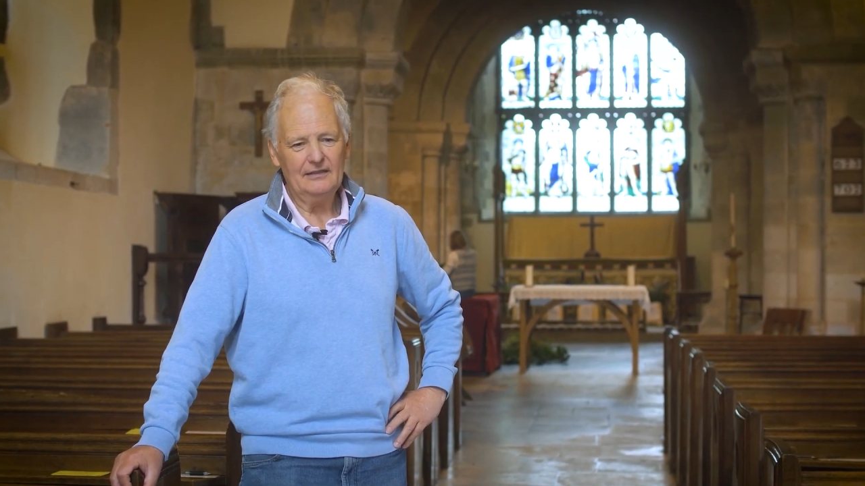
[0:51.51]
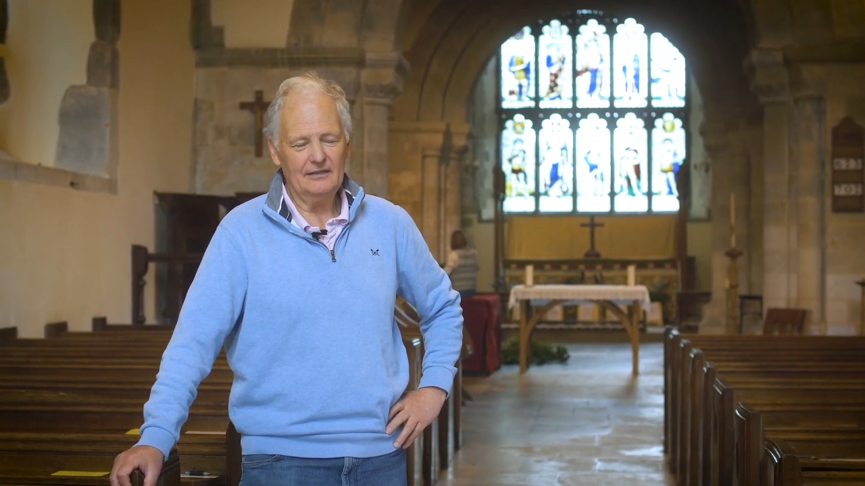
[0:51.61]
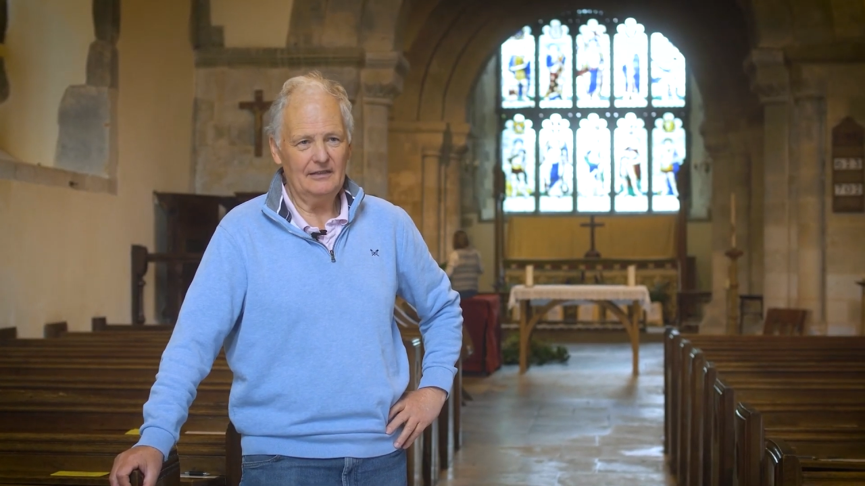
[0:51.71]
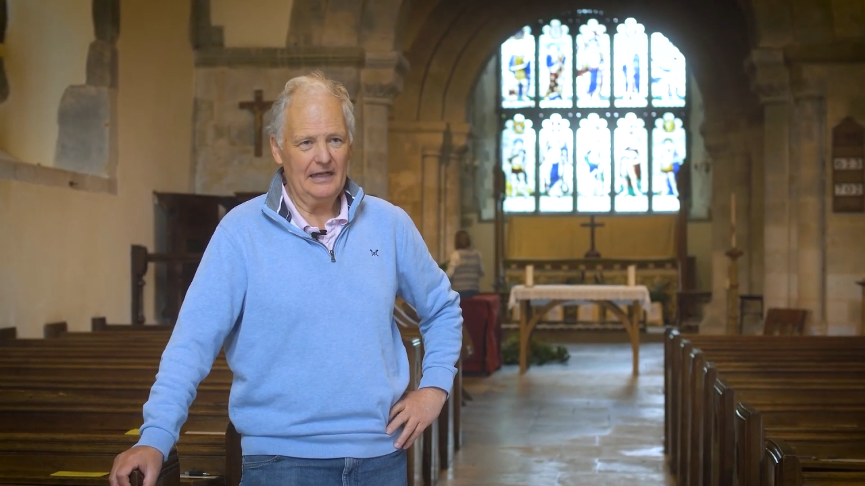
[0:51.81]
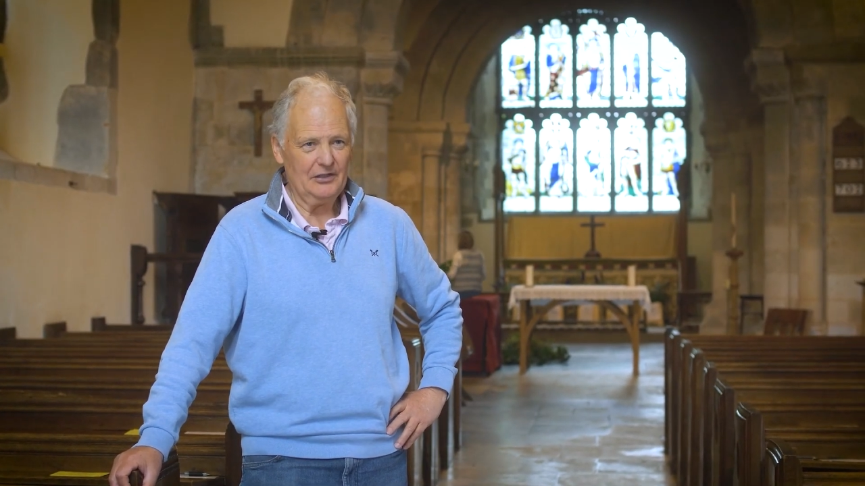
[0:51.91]

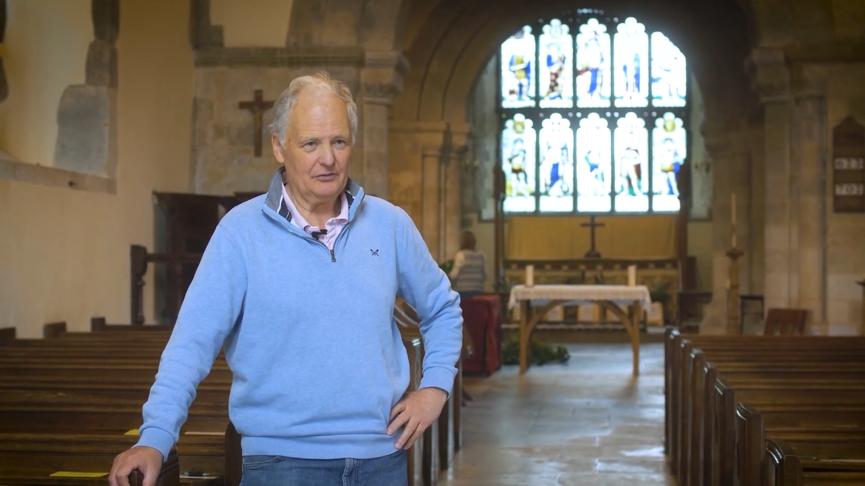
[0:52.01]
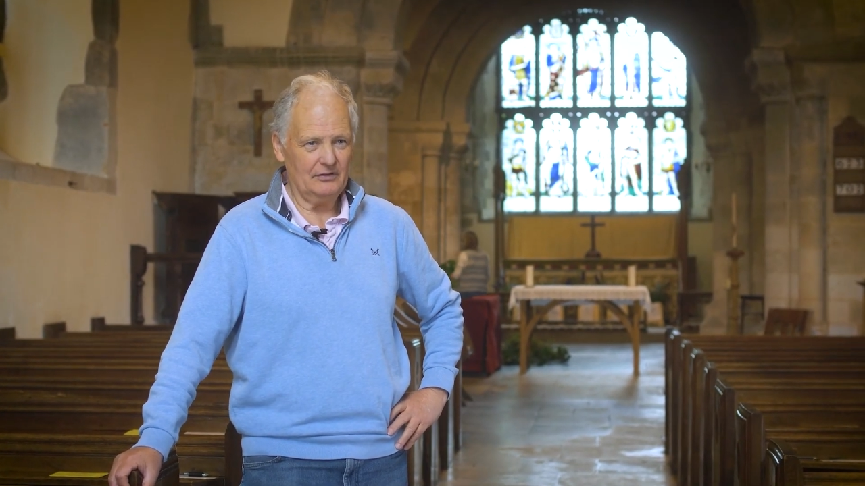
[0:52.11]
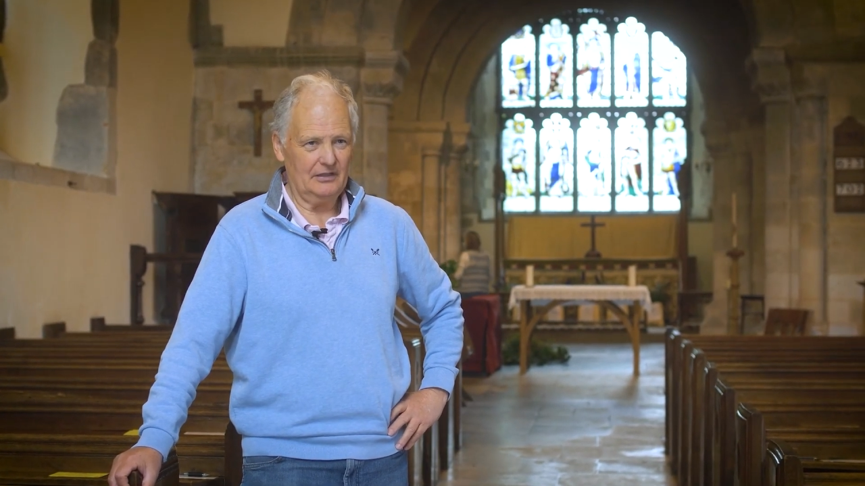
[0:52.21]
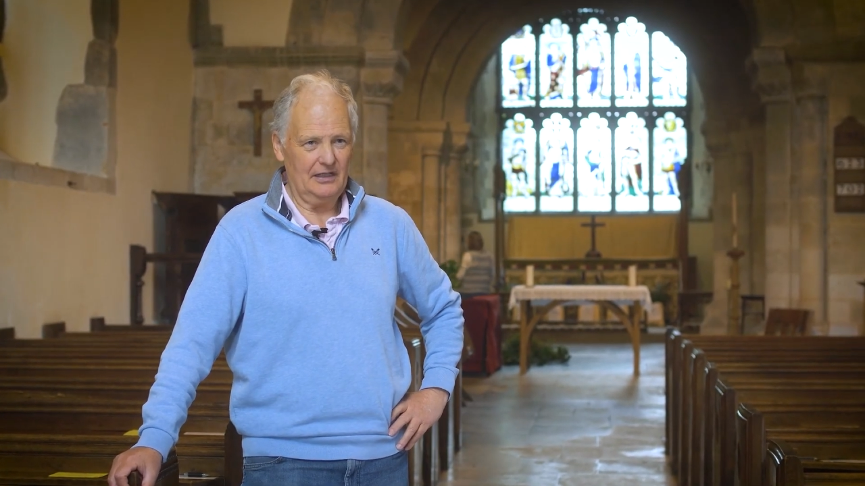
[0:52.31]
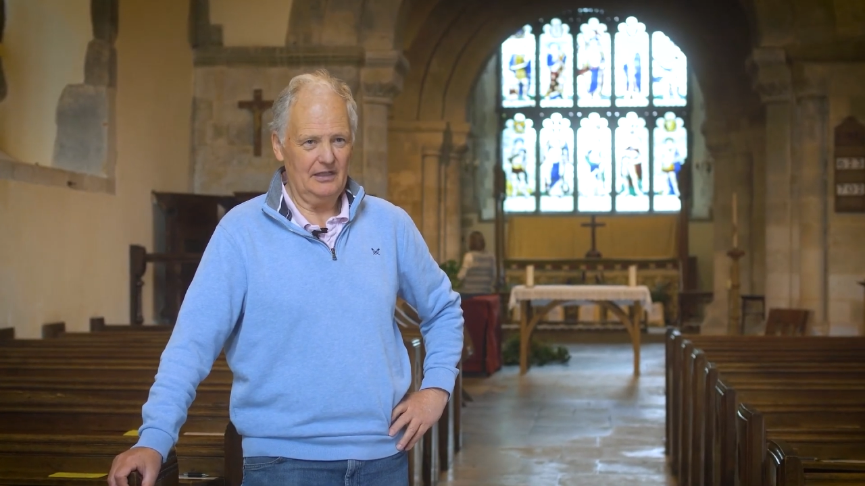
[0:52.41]
the nature
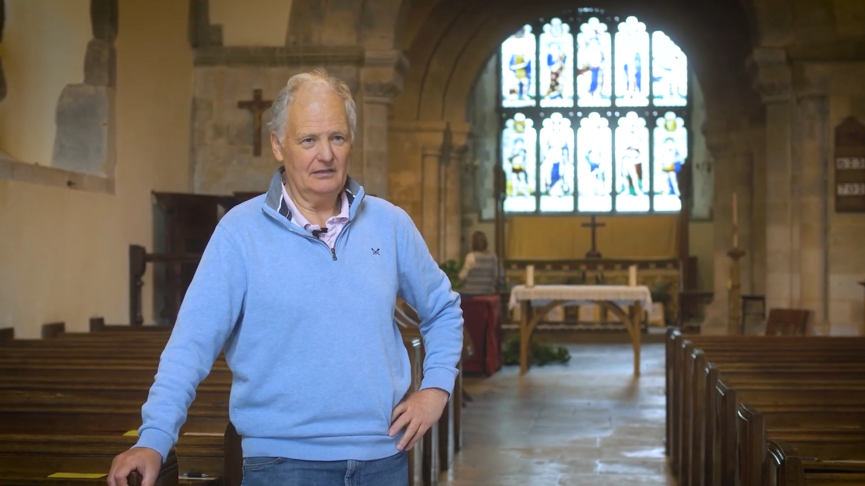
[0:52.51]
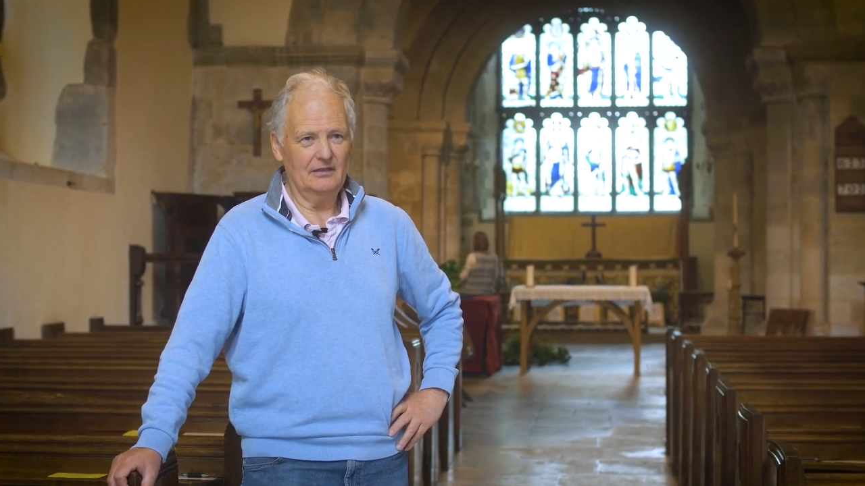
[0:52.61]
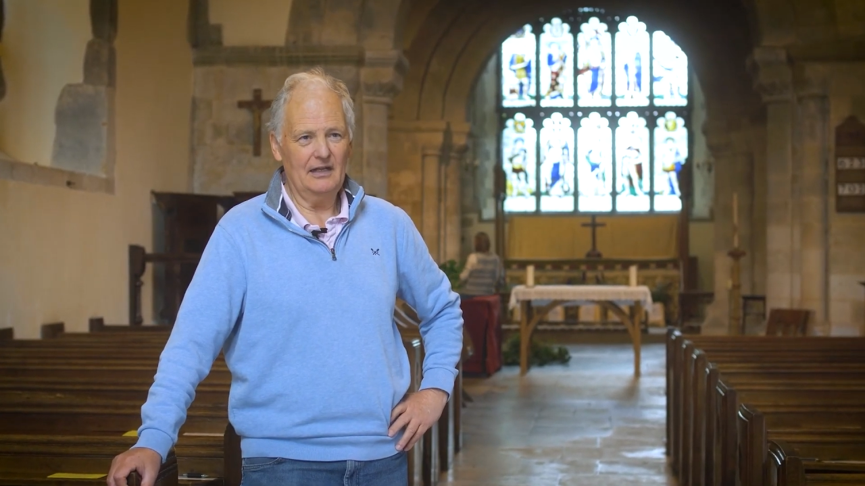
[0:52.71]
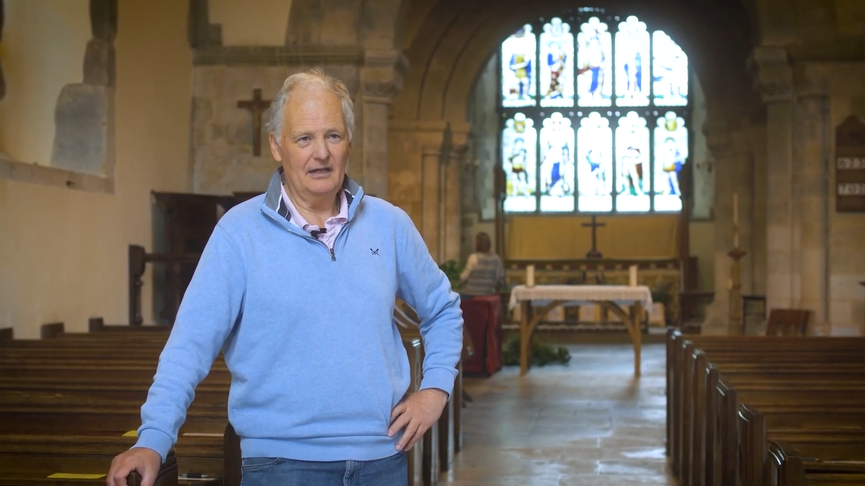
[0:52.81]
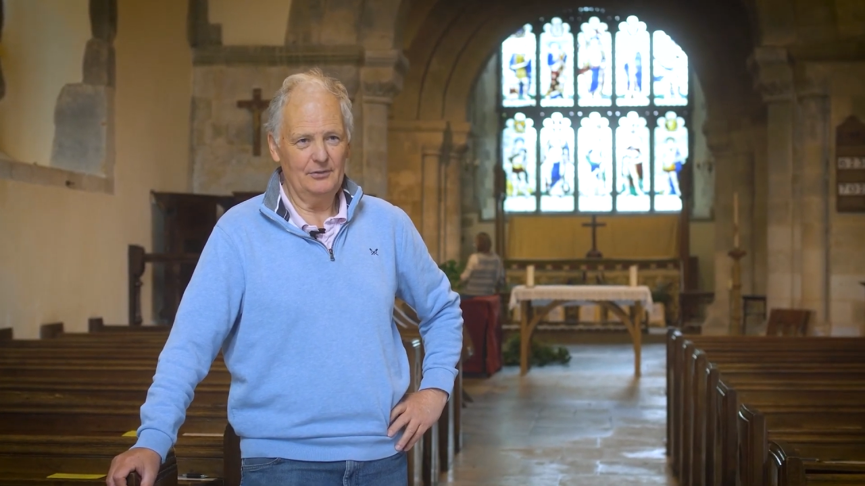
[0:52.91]
of the kit
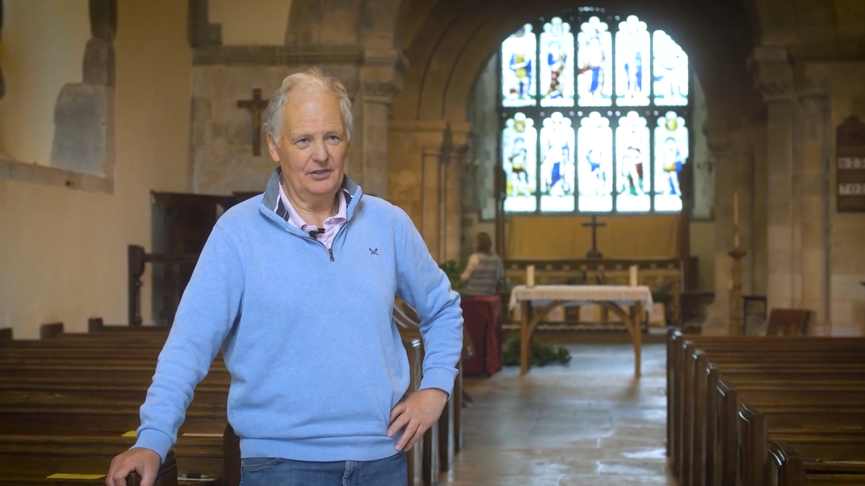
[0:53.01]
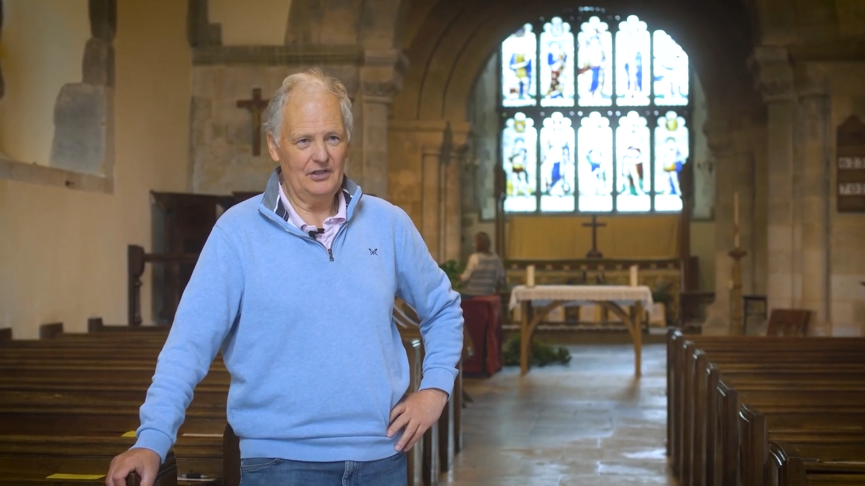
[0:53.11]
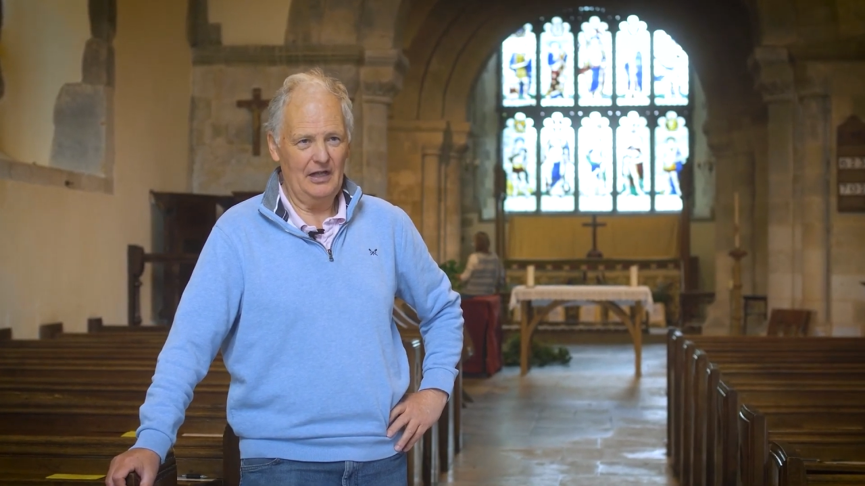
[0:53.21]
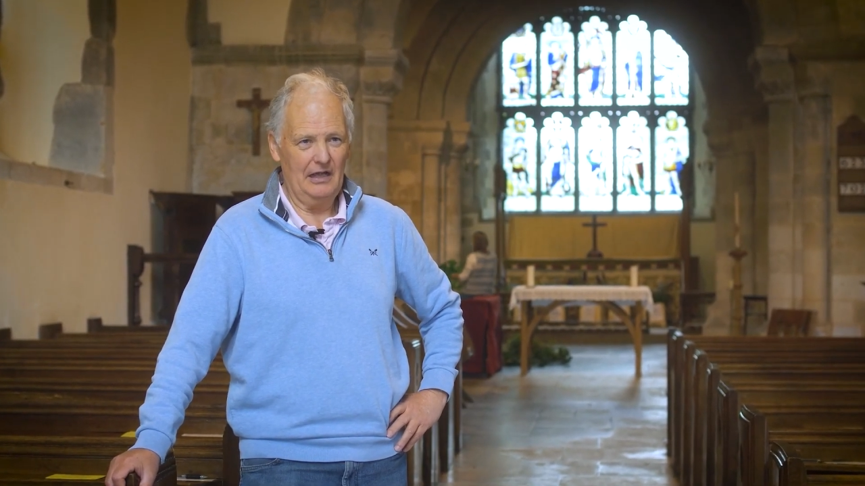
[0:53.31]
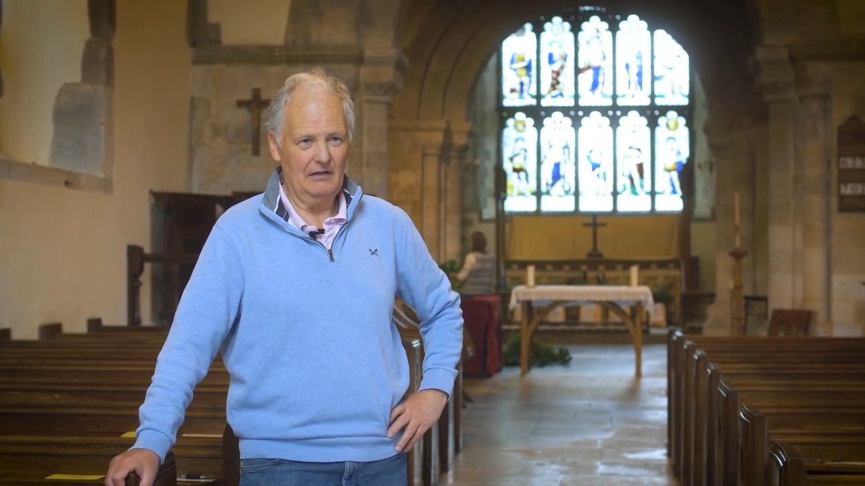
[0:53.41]
that Airius
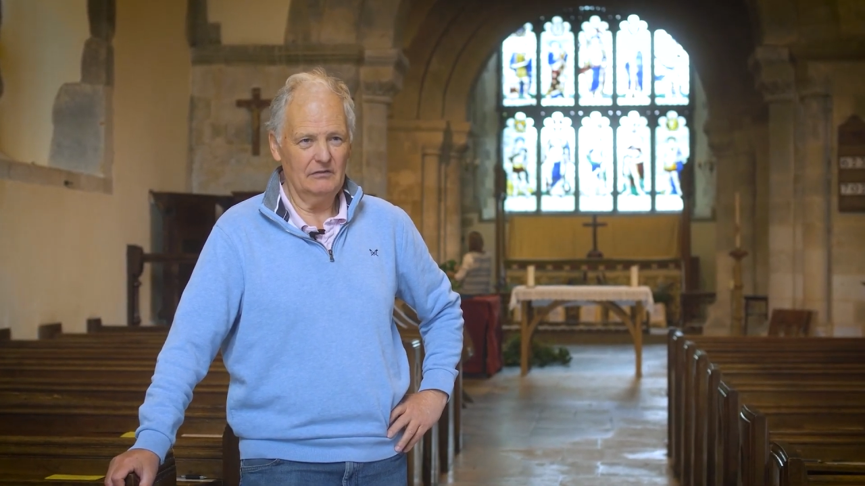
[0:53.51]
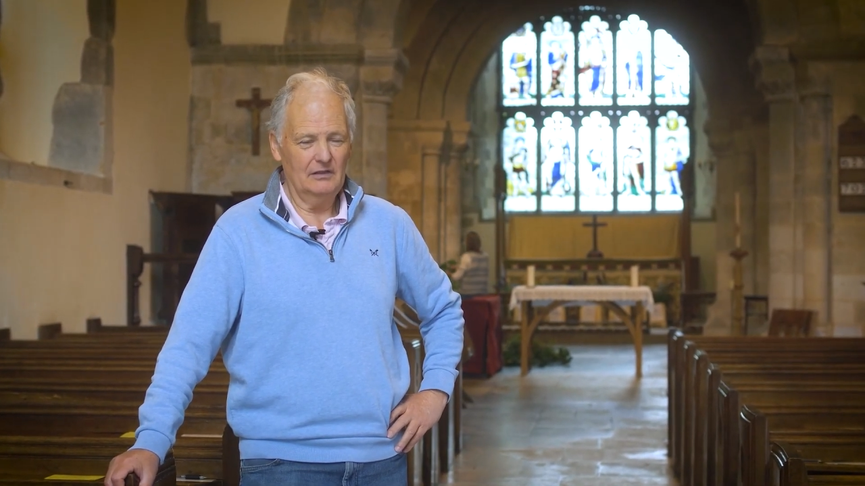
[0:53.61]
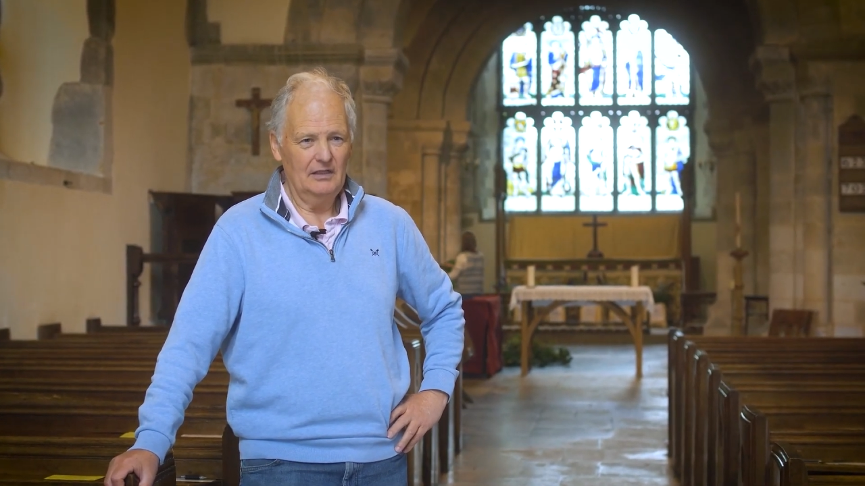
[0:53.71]
have